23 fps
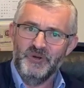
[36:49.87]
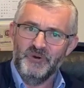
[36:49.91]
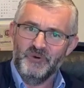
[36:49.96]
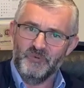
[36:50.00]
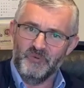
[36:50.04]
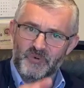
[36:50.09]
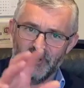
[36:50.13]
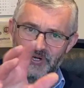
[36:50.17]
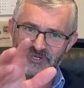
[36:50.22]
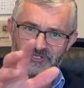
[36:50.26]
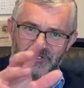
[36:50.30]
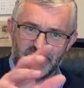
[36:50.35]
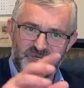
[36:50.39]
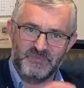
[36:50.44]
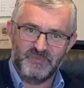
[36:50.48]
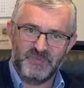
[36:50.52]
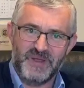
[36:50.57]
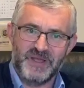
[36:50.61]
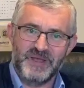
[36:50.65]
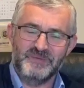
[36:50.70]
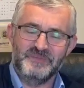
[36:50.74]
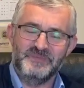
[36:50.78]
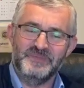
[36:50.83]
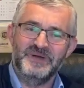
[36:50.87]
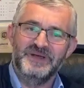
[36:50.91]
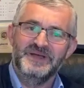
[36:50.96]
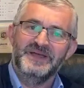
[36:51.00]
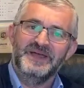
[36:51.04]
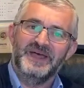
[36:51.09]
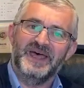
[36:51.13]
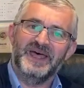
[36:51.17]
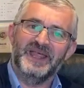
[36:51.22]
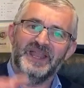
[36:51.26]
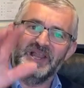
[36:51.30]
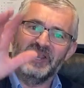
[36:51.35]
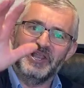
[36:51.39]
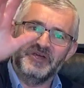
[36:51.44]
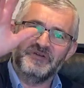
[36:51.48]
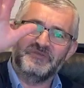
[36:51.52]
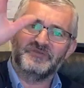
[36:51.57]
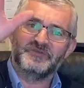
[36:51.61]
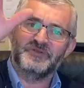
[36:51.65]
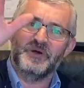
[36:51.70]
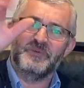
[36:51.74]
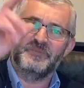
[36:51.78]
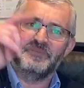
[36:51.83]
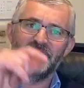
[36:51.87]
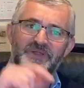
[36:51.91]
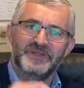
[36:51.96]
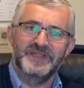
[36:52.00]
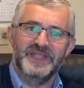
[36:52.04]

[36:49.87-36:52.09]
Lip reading: Worship him and lift up the